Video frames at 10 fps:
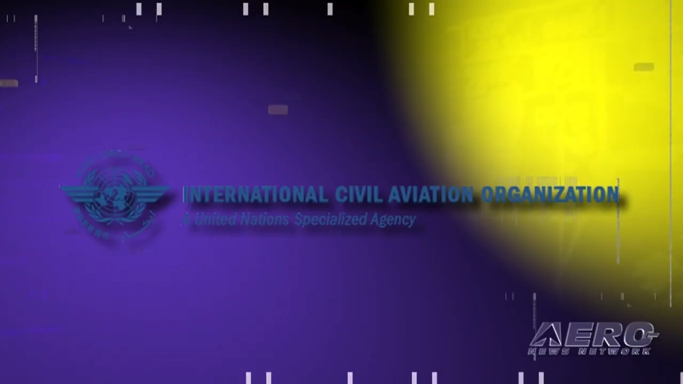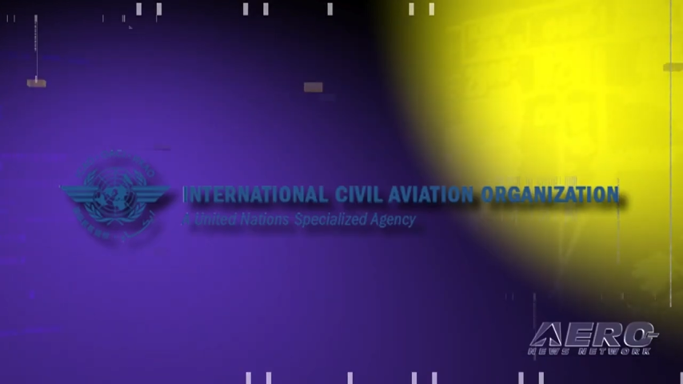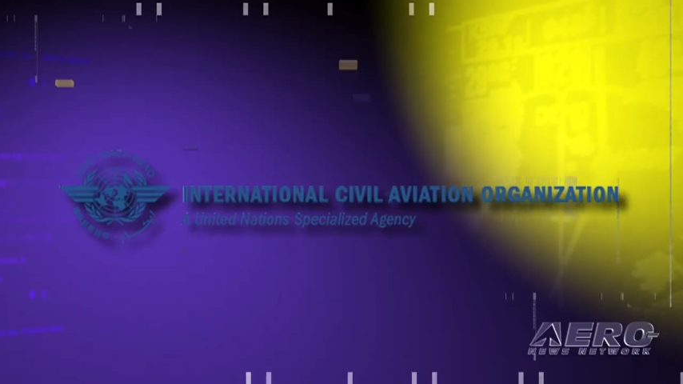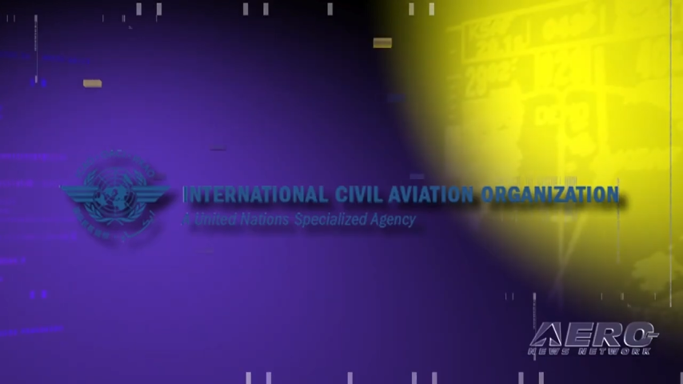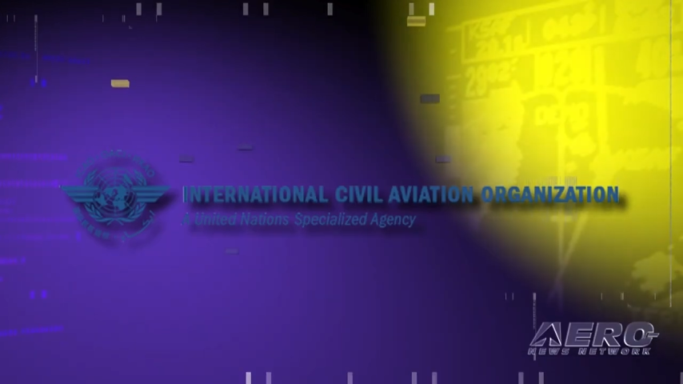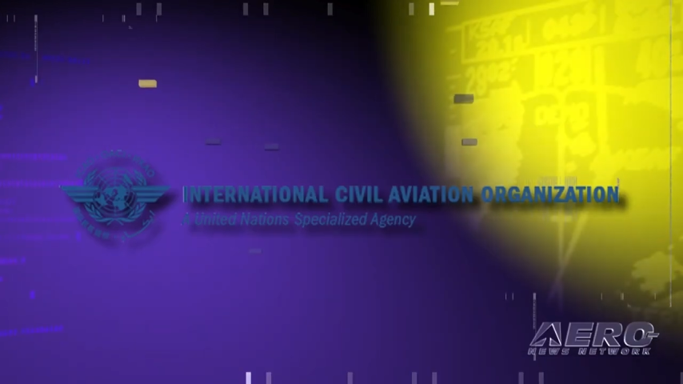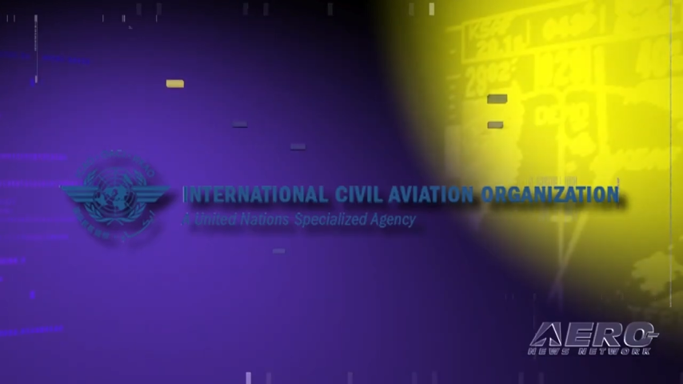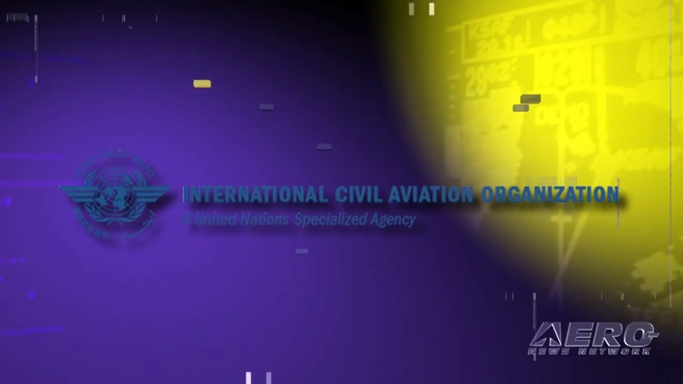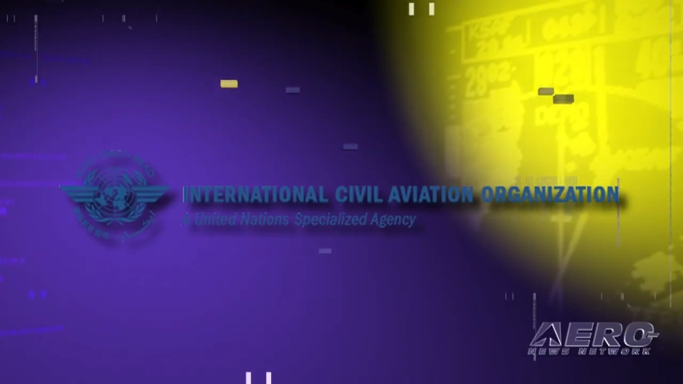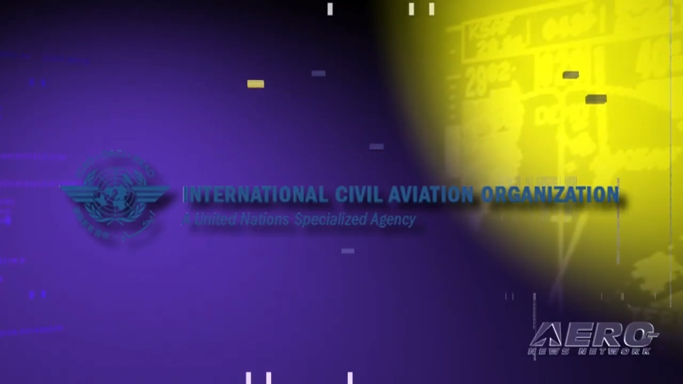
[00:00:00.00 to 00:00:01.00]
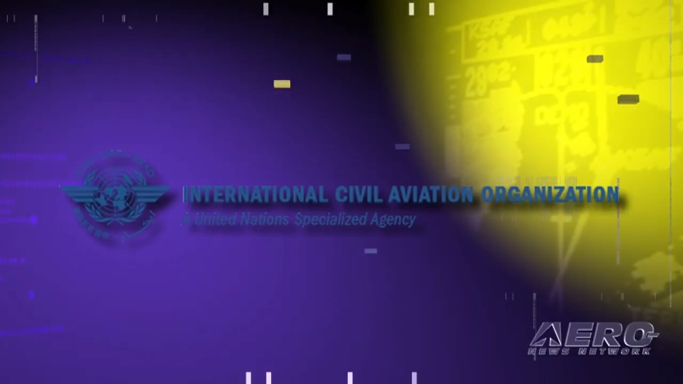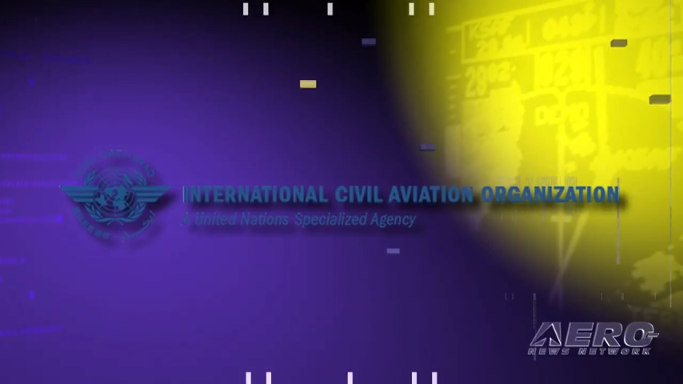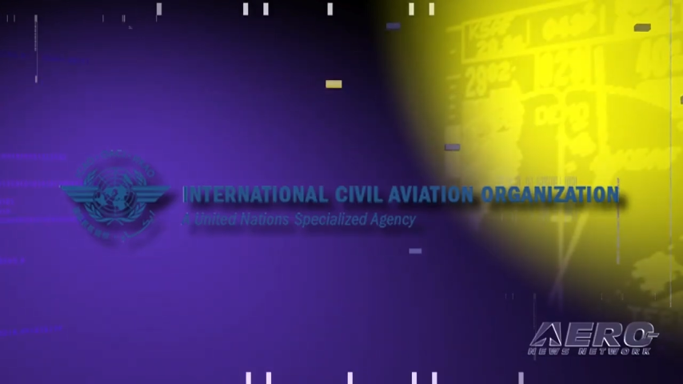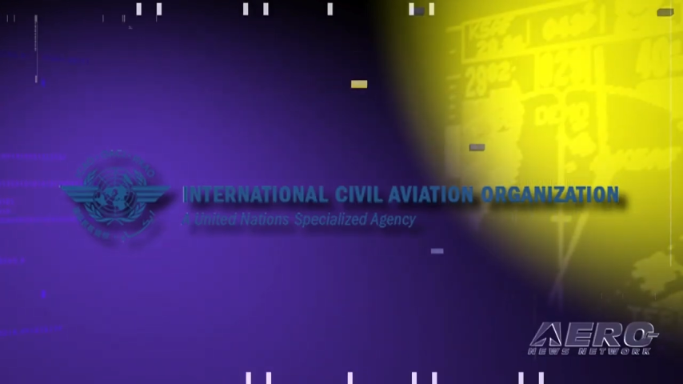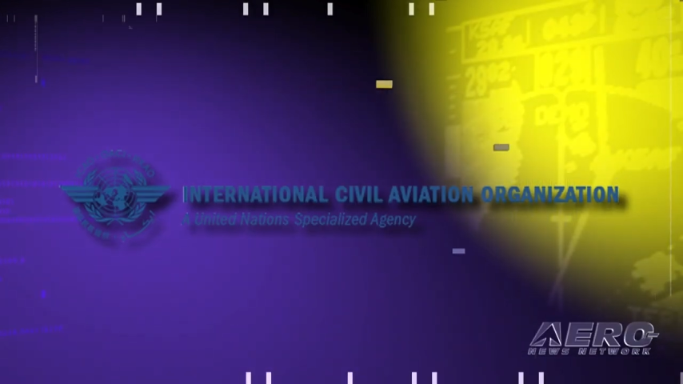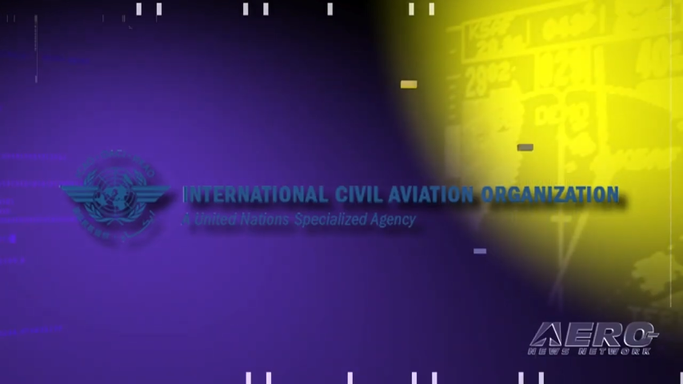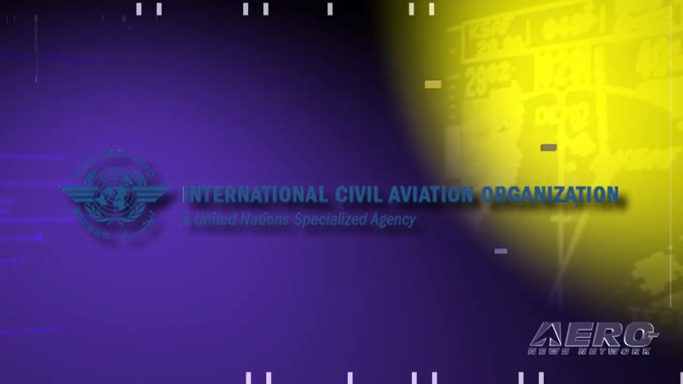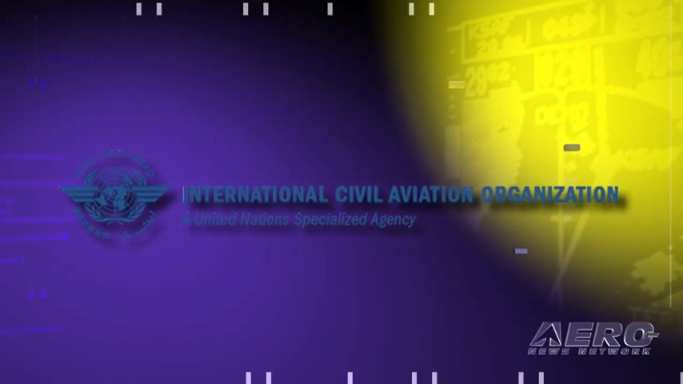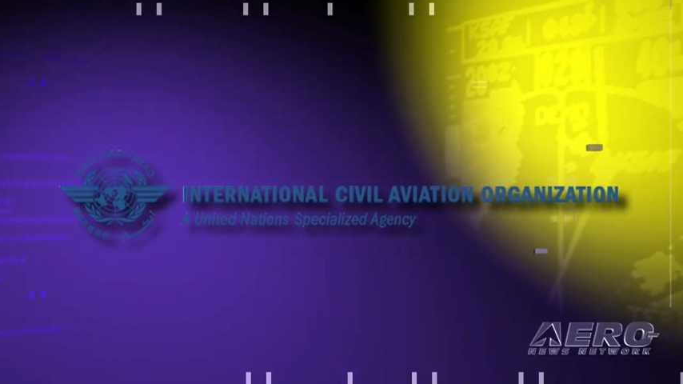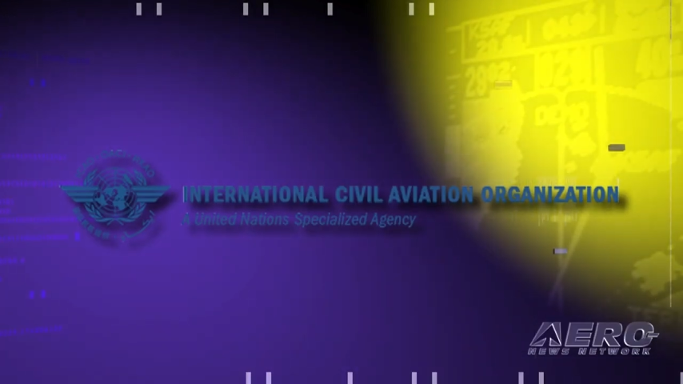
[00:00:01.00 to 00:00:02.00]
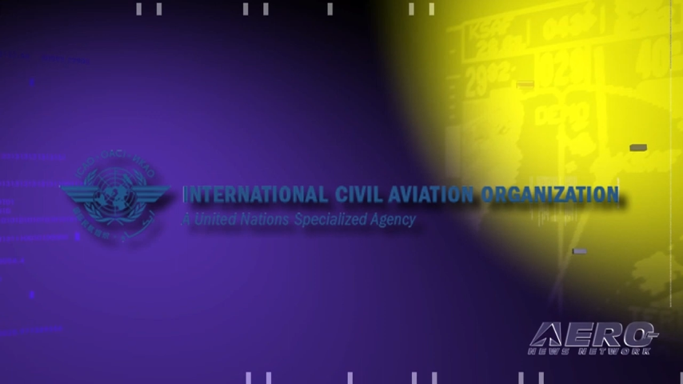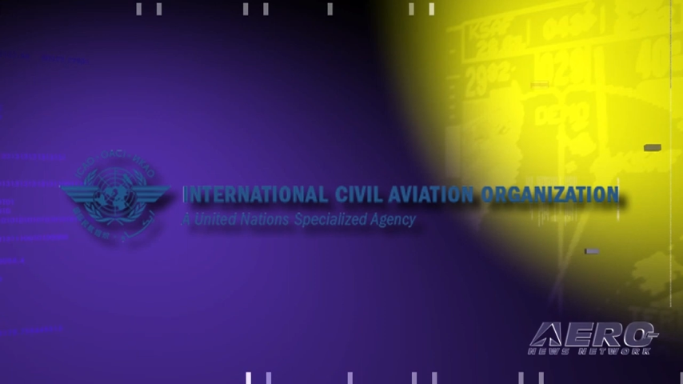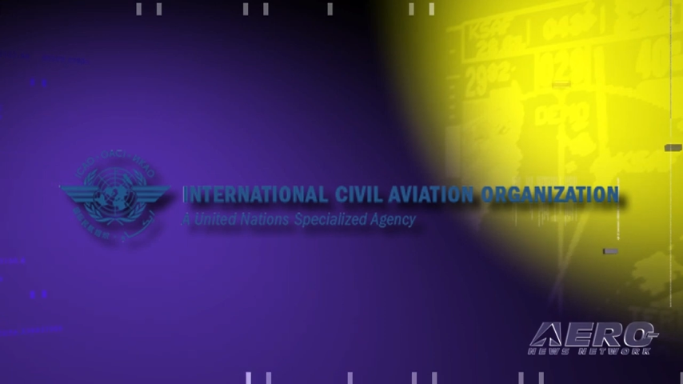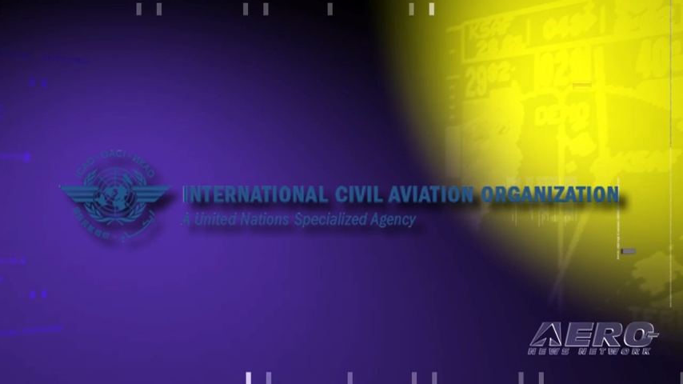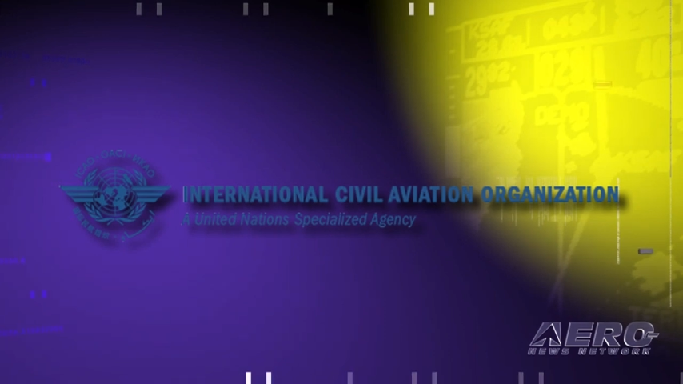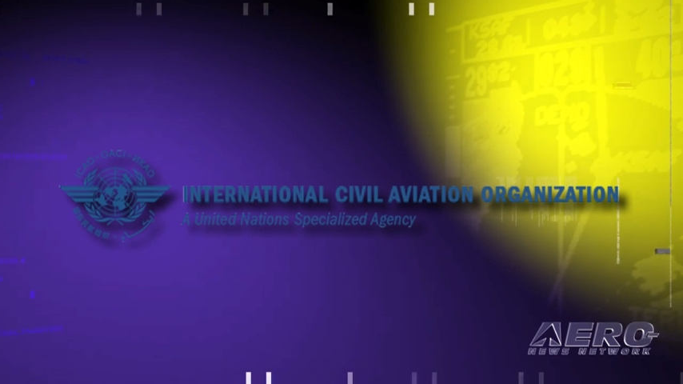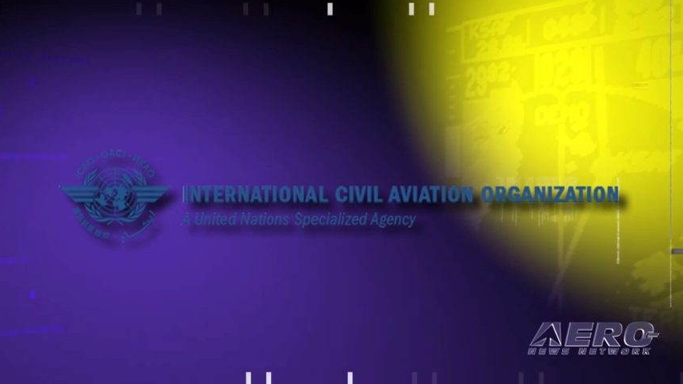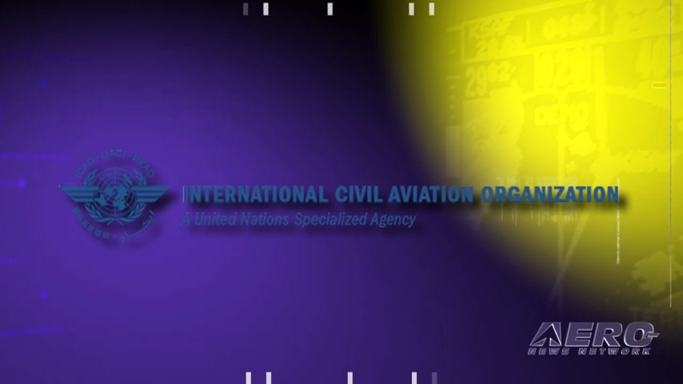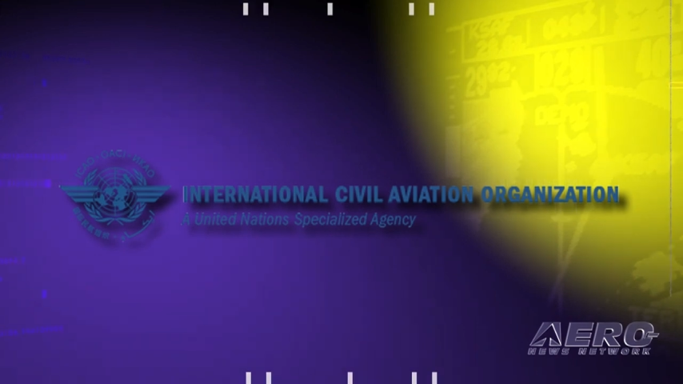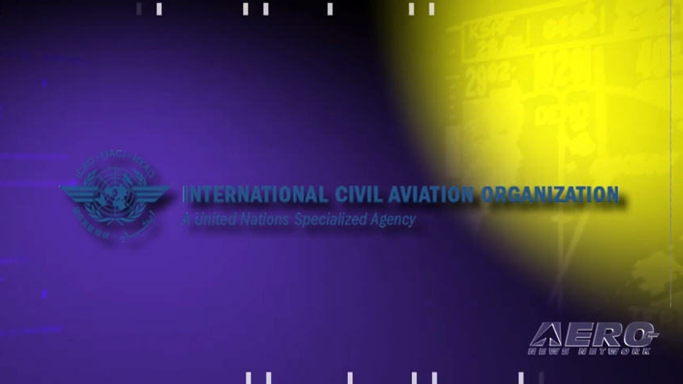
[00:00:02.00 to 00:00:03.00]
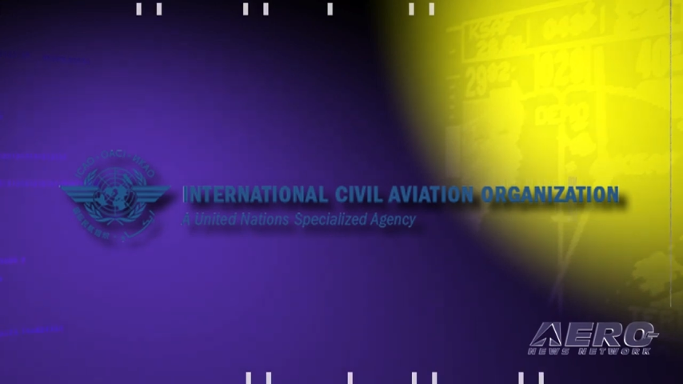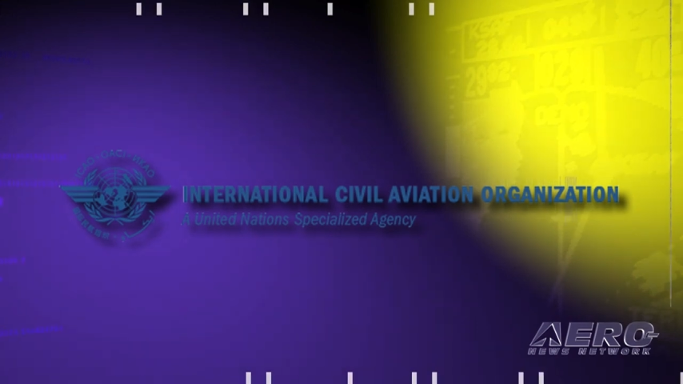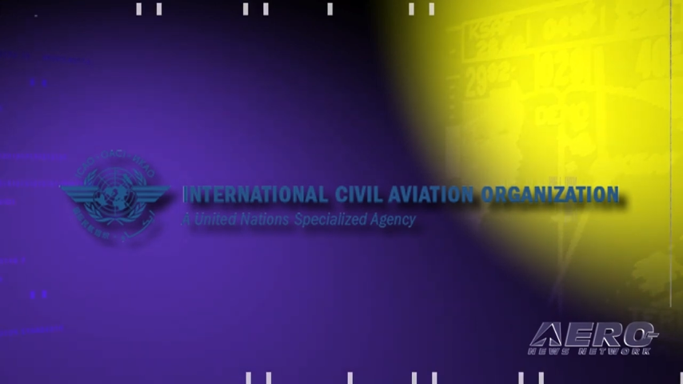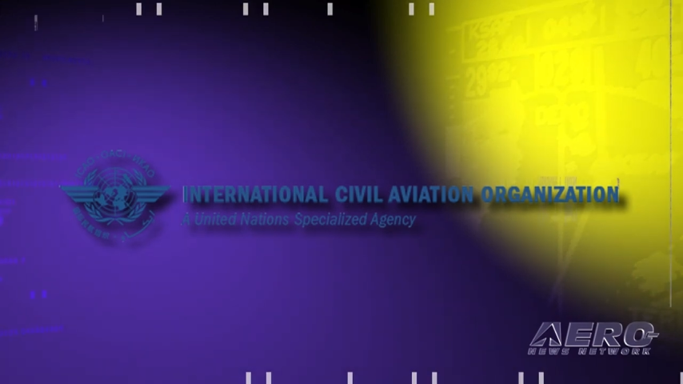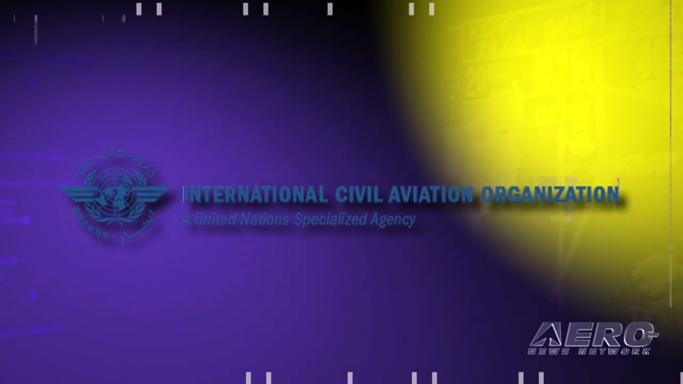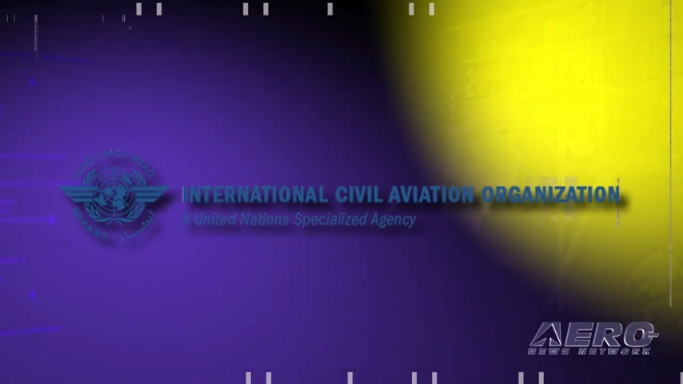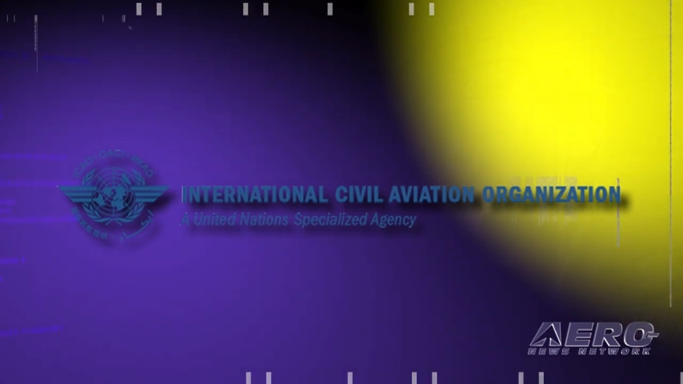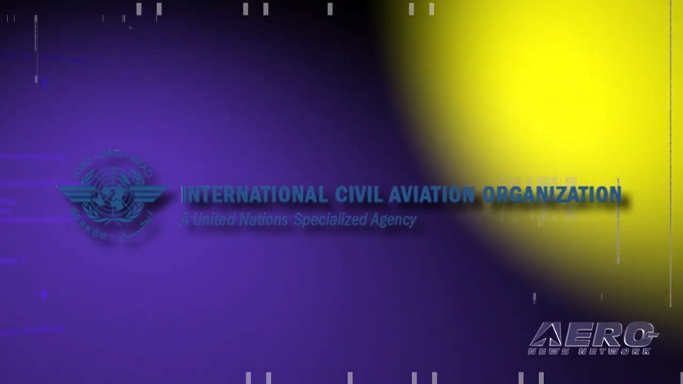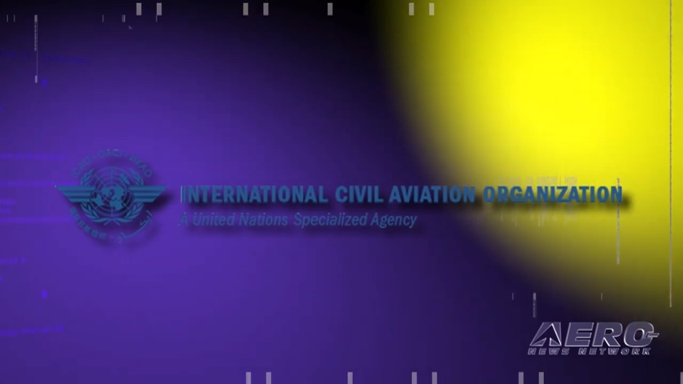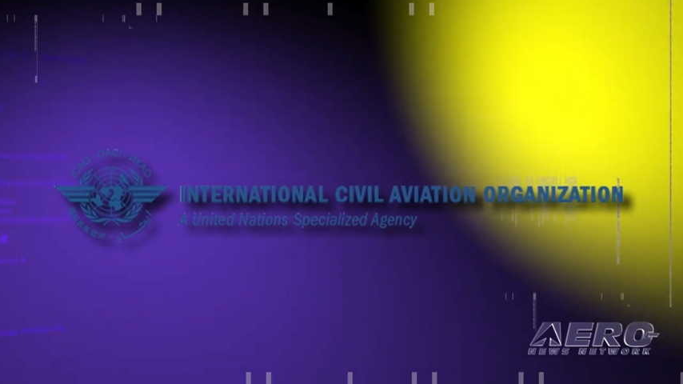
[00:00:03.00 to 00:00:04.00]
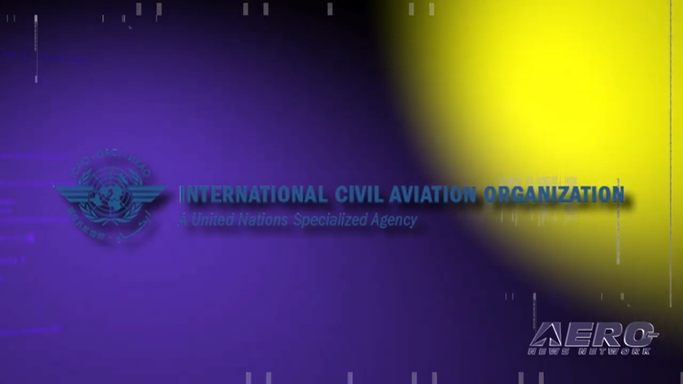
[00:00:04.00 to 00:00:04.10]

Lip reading: Nobody's mouth can be seen.